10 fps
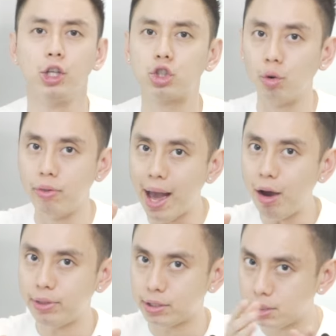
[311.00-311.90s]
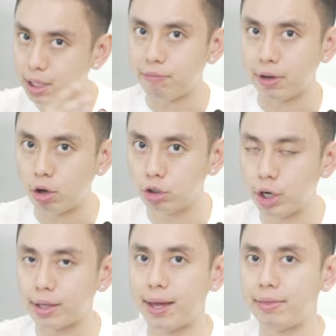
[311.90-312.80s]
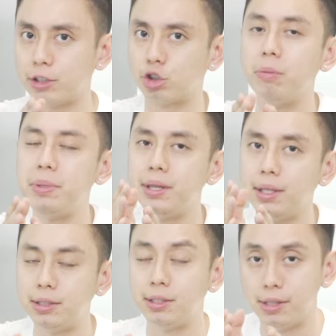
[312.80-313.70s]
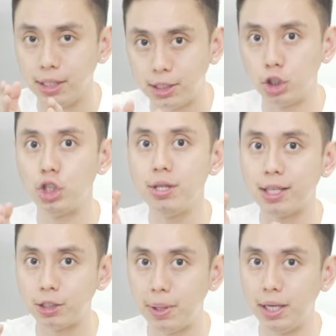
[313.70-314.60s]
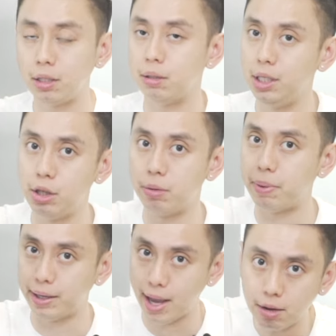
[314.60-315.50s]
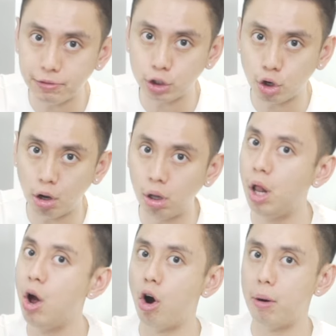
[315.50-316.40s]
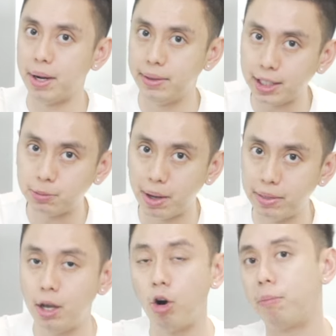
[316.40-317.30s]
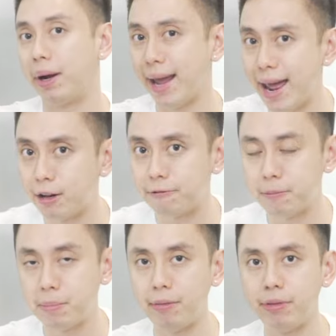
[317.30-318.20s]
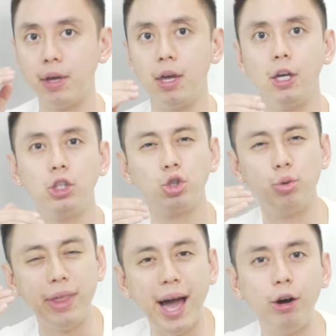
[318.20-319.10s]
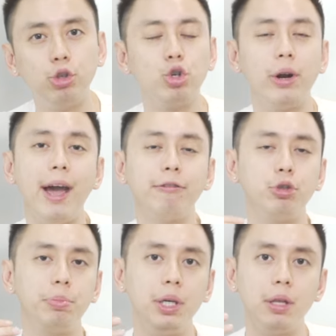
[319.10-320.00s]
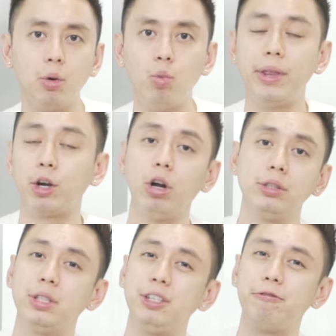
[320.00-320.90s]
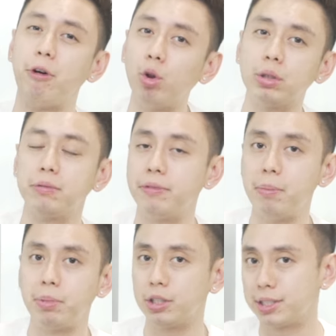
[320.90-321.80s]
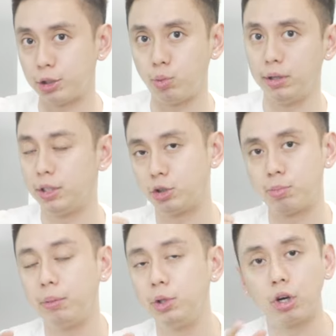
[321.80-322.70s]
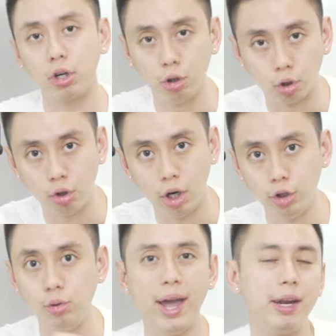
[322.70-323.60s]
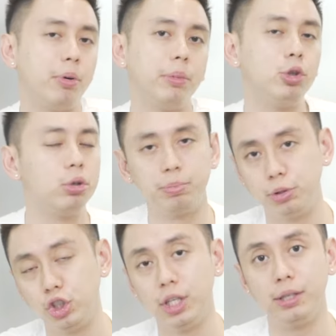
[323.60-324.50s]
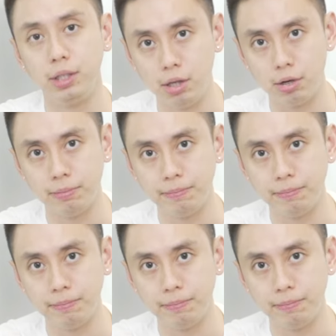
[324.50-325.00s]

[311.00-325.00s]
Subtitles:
So now there's this upfront contract that there's going to be this decision that's made either by the end of this call or by next Monday or by the end of the month. So now you don't have to be the one that constantly follows with them, because guess what? It's probably not going to look good on you and they probably don't appreciate it either.